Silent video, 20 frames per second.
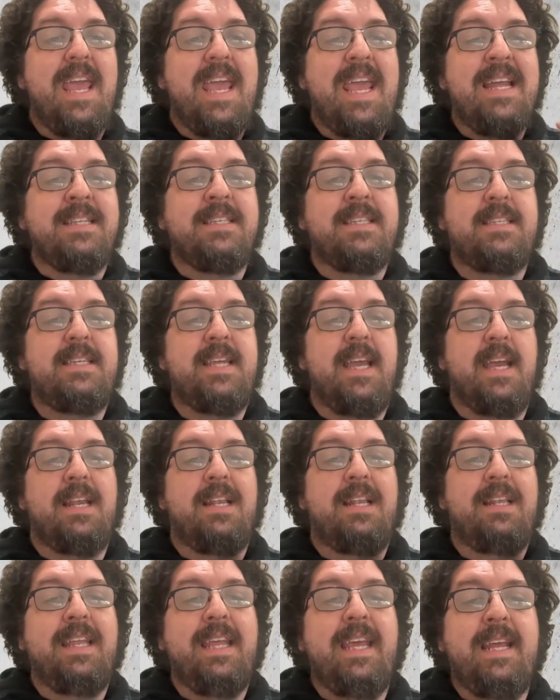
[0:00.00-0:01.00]

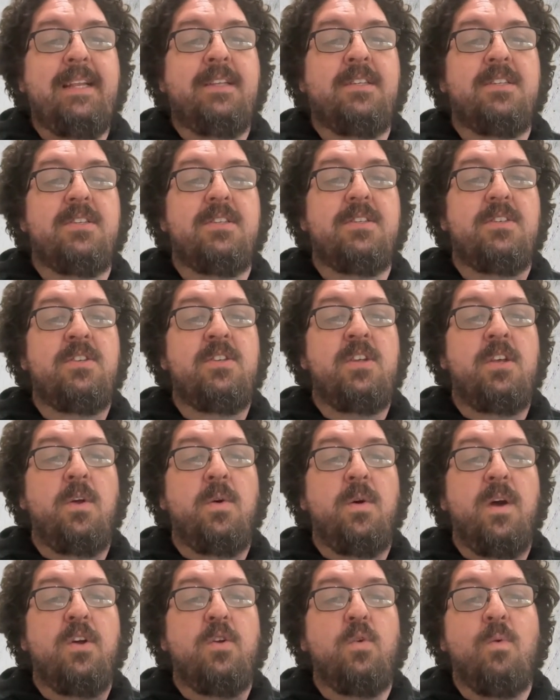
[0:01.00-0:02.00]
instinct leads
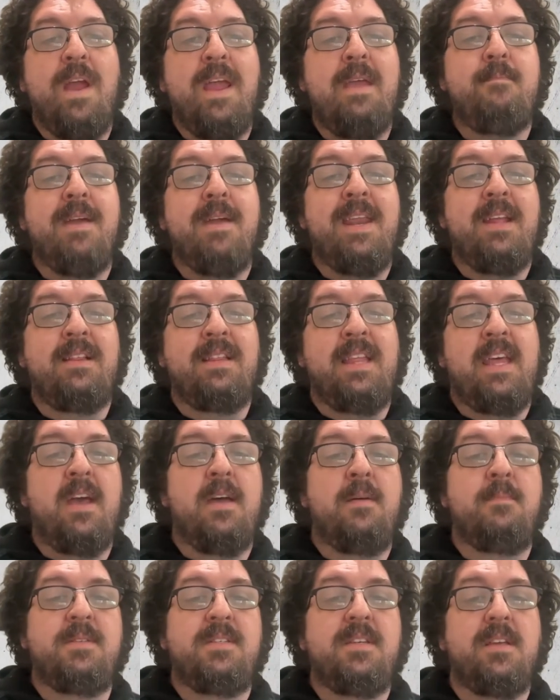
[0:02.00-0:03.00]
to a great many
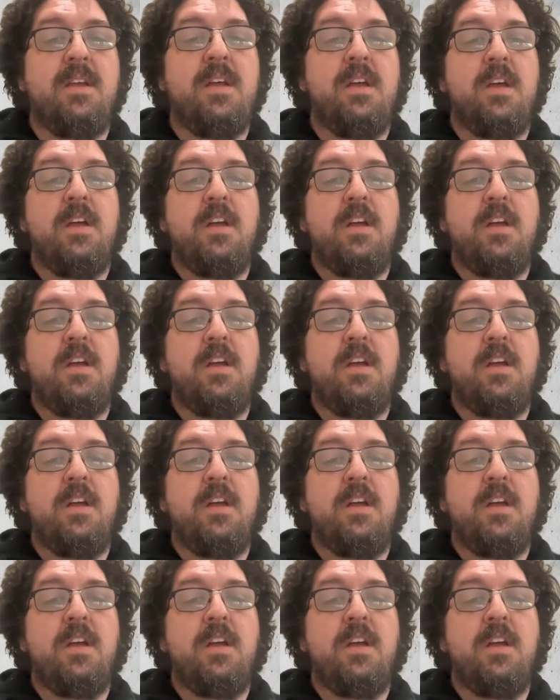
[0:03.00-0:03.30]
libs